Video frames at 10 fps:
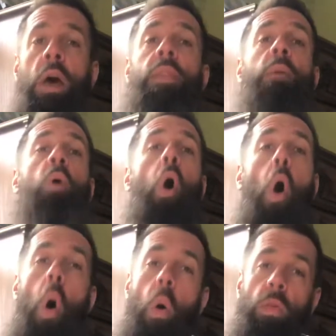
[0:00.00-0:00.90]
then we'll
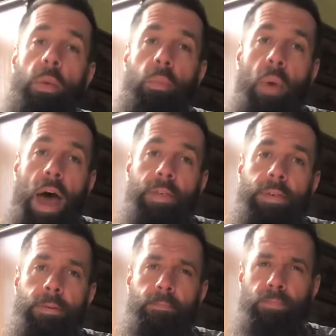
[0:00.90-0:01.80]
hold the
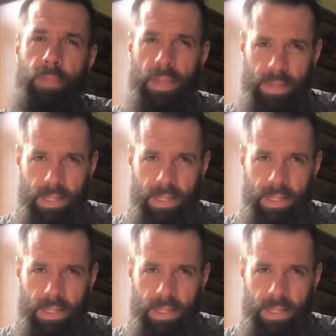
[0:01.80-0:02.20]
breath at the